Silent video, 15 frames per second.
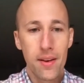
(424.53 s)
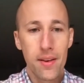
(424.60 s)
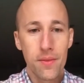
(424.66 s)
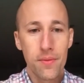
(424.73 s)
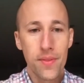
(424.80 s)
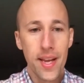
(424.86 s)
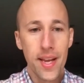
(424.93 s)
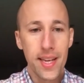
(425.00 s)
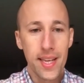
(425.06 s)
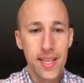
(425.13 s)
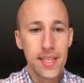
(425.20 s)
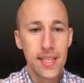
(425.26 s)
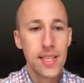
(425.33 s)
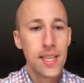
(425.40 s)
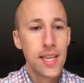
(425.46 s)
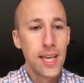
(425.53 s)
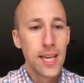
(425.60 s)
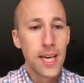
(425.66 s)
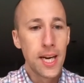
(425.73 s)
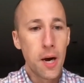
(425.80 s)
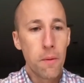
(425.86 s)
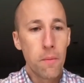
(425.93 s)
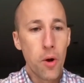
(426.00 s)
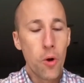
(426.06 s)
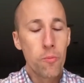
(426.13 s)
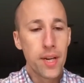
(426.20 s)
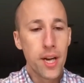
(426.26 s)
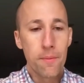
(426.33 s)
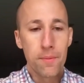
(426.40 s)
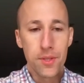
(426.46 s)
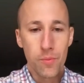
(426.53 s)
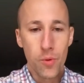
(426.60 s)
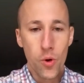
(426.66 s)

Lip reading: And if they can open up some